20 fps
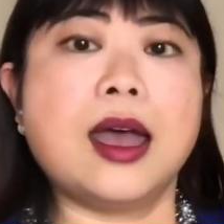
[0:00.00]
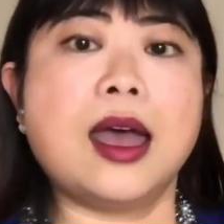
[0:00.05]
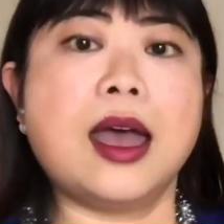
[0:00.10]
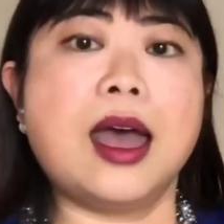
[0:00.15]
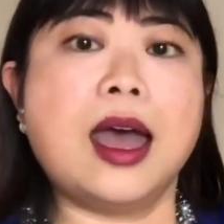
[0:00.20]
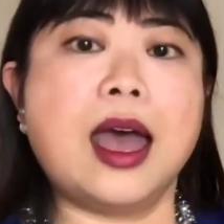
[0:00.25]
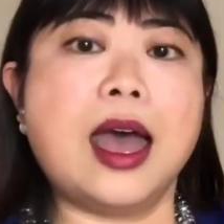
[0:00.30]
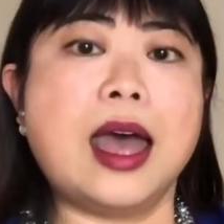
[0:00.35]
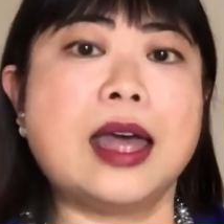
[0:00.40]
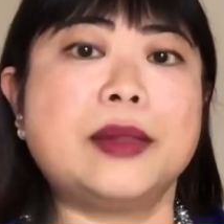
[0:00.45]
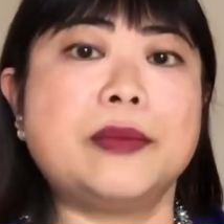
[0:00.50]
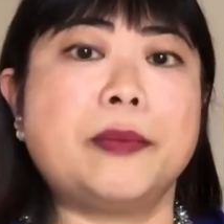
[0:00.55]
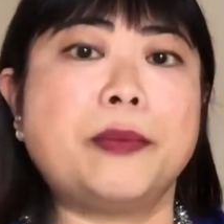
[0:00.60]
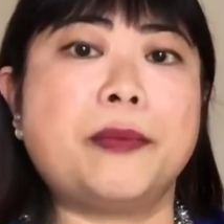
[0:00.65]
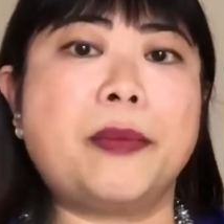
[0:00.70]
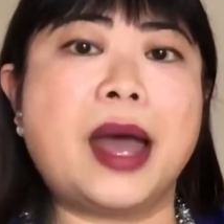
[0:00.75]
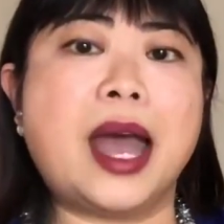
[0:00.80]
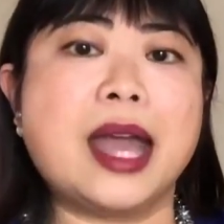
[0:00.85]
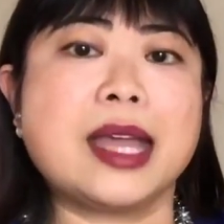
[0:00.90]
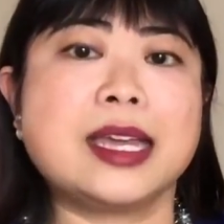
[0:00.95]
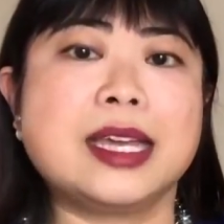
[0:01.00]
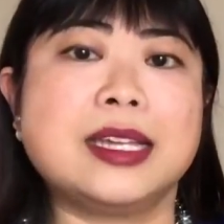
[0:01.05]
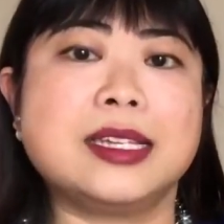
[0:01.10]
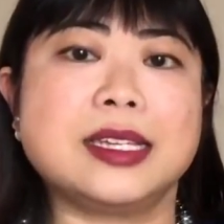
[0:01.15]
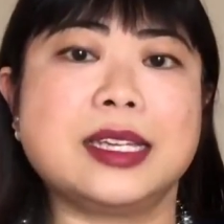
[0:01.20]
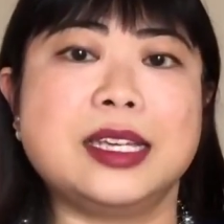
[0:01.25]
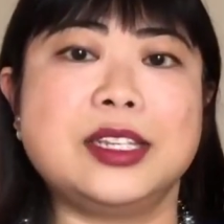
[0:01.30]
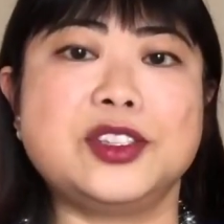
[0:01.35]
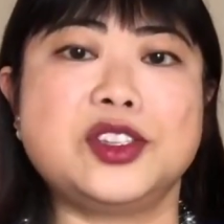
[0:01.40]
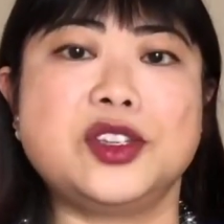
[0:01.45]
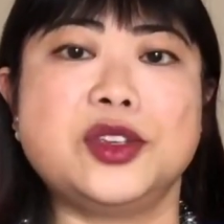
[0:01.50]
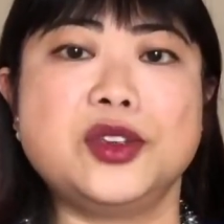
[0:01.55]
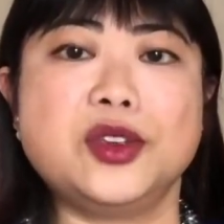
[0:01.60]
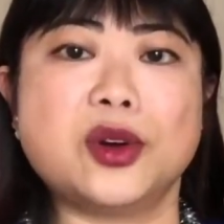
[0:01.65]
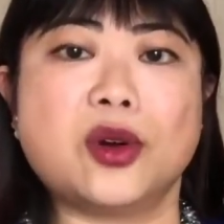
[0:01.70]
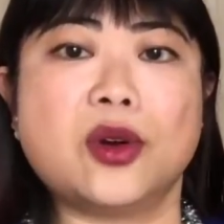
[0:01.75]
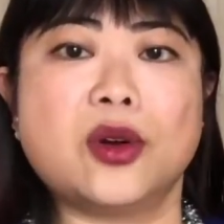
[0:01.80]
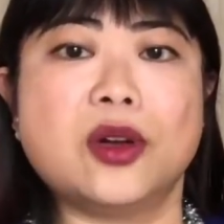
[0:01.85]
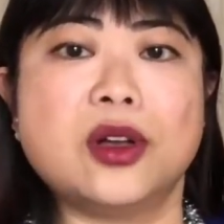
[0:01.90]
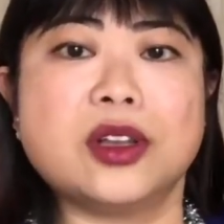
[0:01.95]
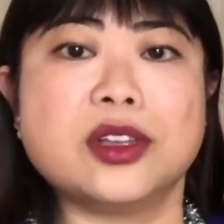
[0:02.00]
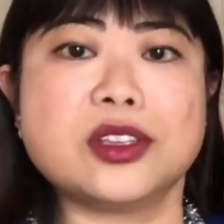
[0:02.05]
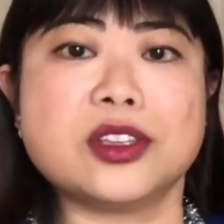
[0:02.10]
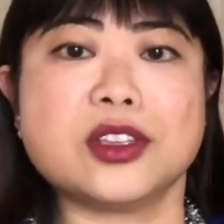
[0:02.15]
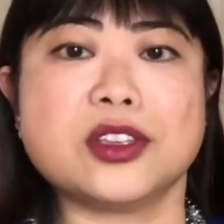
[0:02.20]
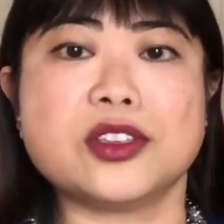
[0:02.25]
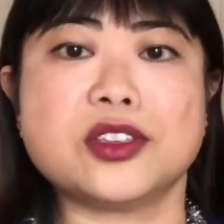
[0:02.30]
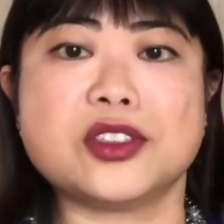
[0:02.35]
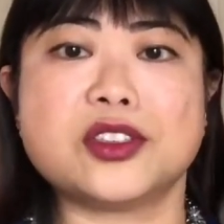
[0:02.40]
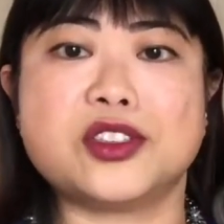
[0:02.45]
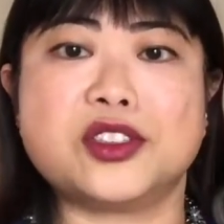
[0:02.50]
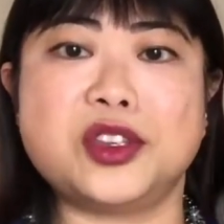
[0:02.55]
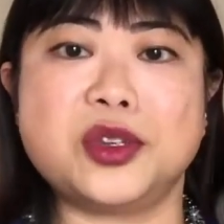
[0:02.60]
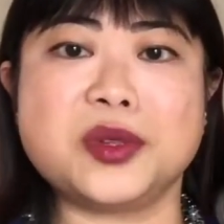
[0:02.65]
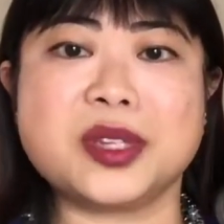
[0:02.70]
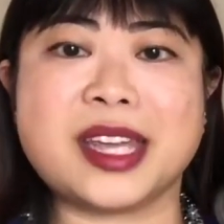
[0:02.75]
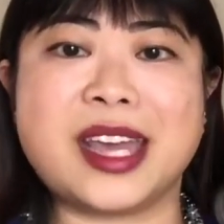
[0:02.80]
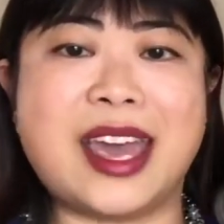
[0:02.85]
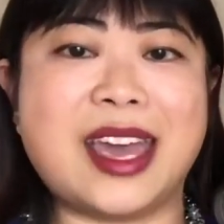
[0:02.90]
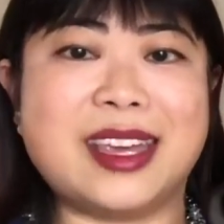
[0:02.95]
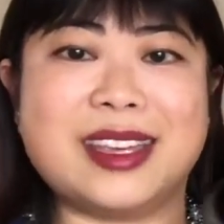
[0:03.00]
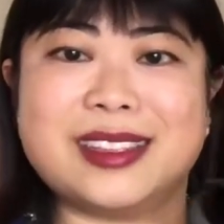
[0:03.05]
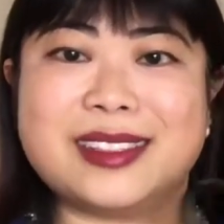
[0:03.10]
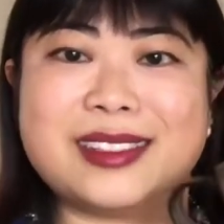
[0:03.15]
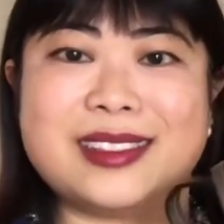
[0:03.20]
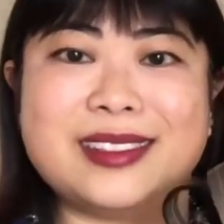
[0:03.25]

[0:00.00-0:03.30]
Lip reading: and pack it into your suitcase.